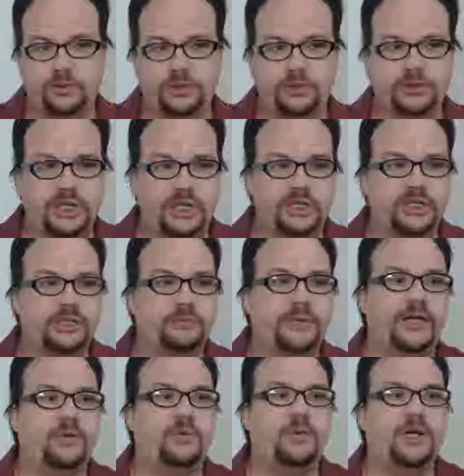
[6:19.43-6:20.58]
were talking
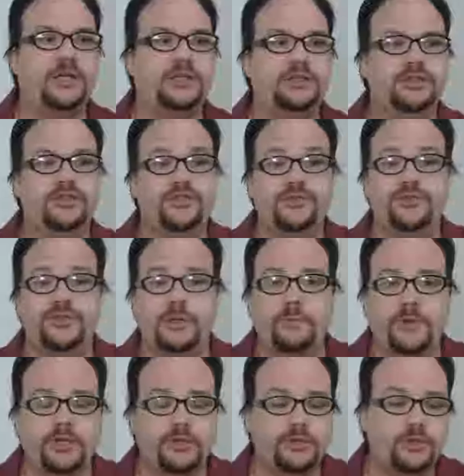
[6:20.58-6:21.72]
about wanting to do
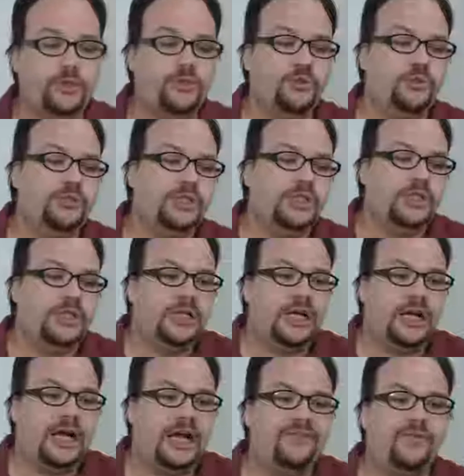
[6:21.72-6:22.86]
something new,
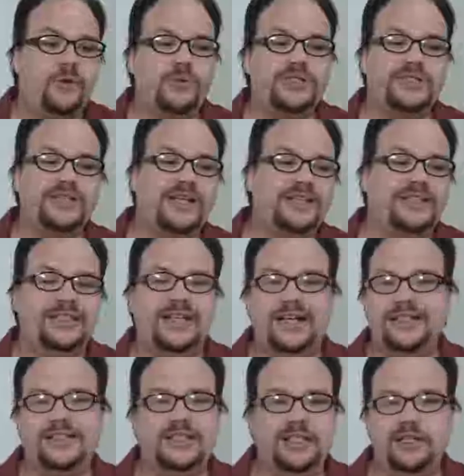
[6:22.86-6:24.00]
I've always liked the
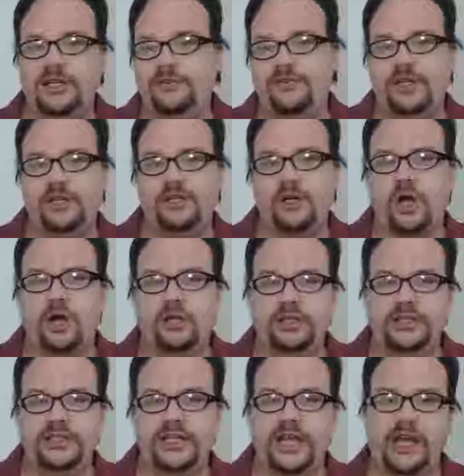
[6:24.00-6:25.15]
idea of a
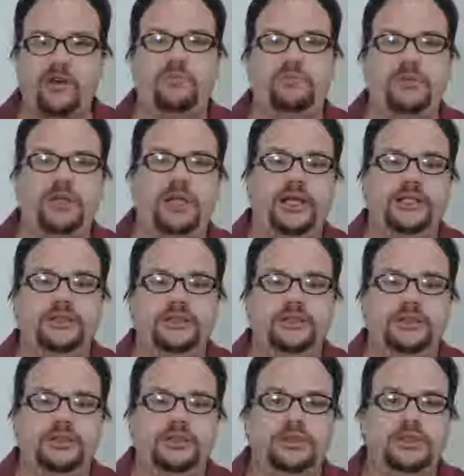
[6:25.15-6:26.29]
call-in helpline.
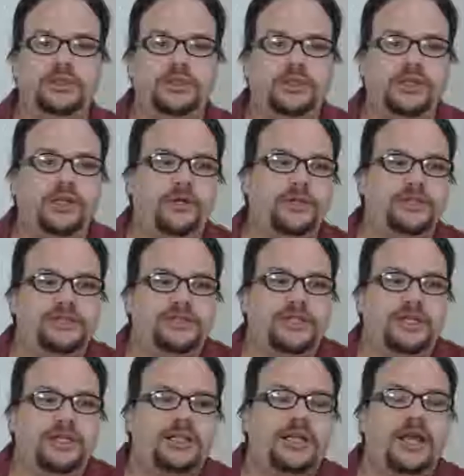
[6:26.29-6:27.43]
You know,
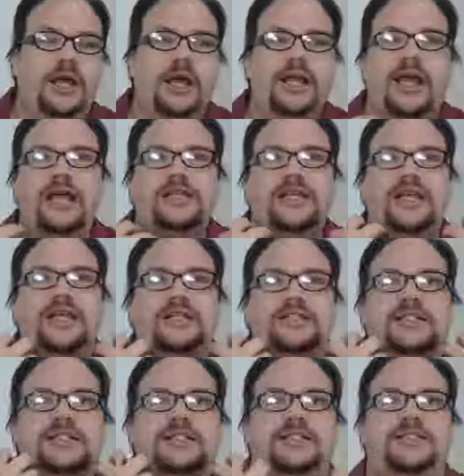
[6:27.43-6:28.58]
I can't
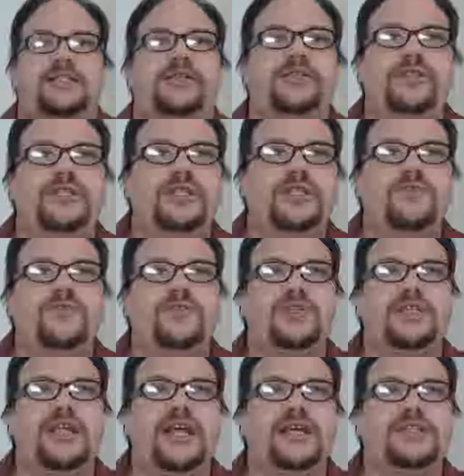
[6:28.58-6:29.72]
necessarily give you
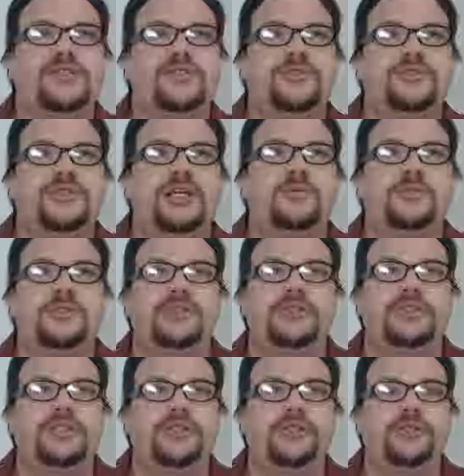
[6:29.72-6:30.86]
the answers that will
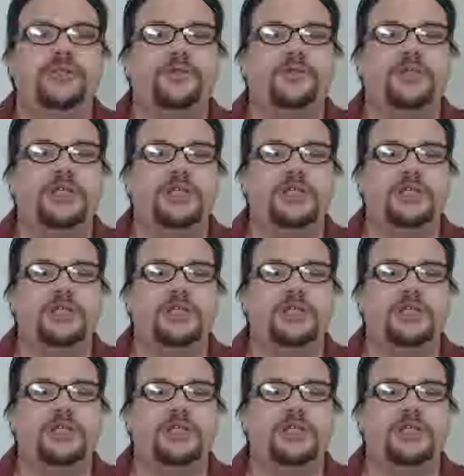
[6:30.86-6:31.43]
steer your